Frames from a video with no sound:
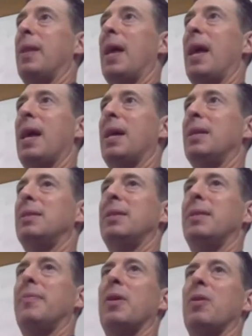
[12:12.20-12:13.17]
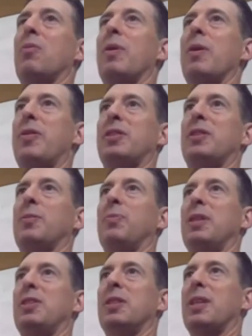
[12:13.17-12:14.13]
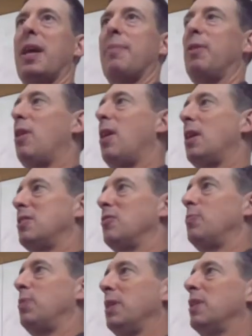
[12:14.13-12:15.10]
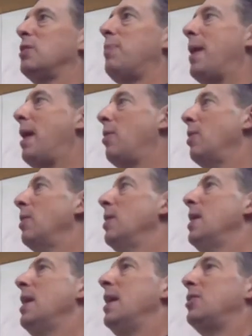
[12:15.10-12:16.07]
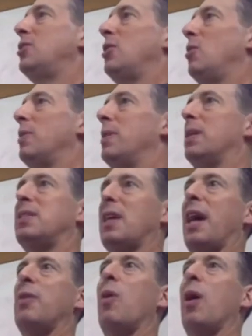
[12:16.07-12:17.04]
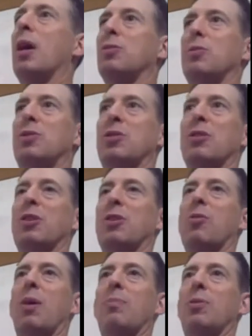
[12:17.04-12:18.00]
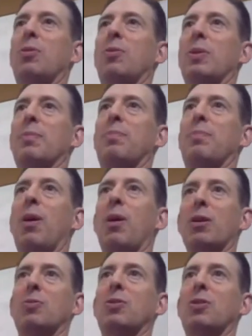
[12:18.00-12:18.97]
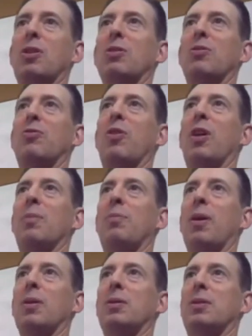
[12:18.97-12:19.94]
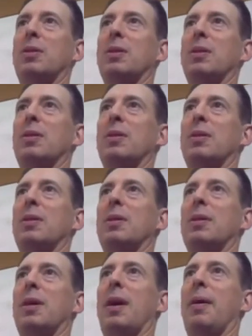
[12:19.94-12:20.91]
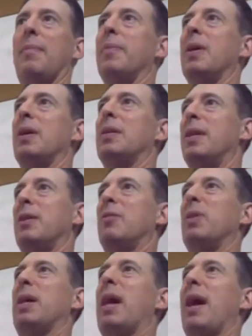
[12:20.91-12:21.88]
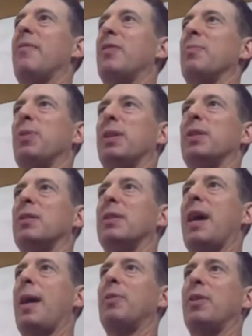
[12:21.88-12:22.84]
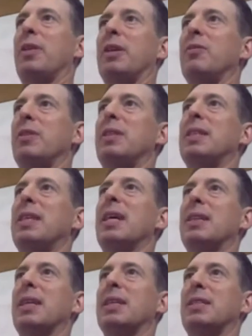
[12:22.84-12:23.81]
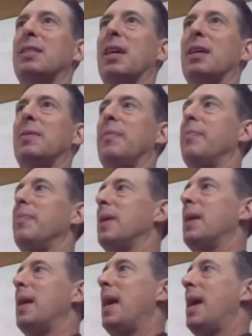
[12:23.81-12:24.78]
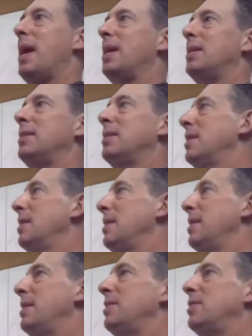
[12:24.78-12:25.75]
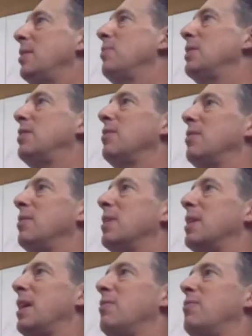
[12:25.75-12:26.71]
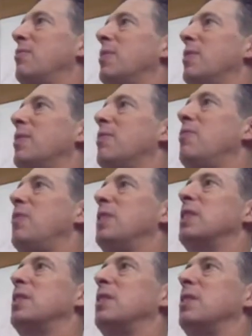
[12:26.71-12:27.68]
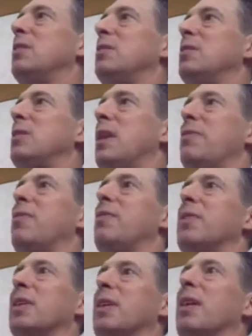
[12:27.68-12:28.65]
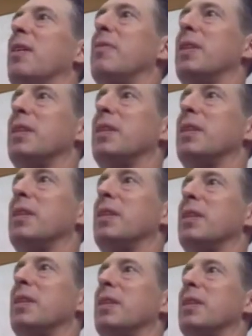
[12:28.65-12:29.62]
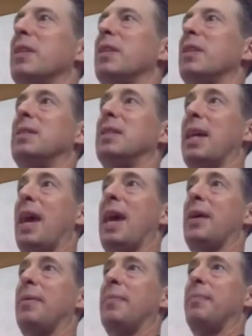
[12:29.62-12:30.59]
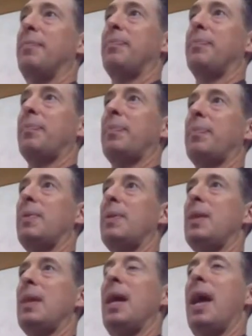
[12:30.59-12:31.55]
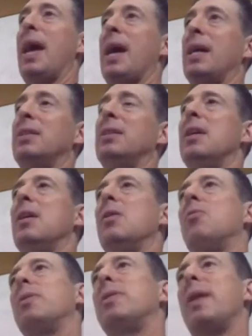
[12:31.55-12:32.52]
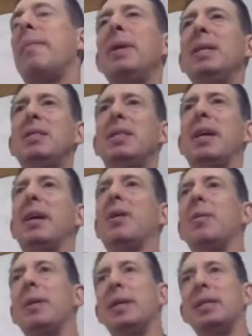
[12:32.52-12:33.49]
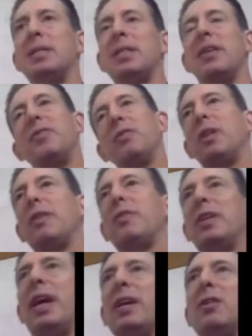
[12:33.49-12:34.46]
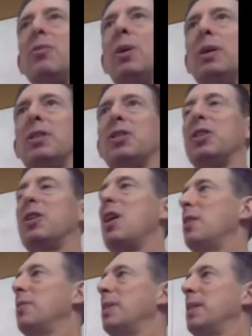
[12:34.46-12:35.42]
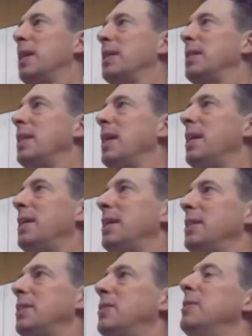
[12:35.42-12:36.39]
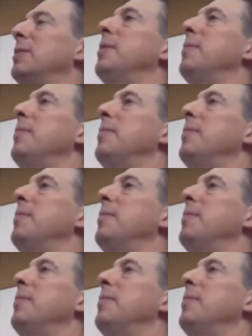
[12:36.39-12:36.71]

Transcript: And with this depletion came a loss of political power. And so when the sidewalks would start to crumble, when the parks would start to fall apart, they didn't really have the political capital that you need to get things done. And in some ways, the kind of physical life of this neighborhood began to decay. And what that means there is, if you live in Englewood in Chicago in the 1990s,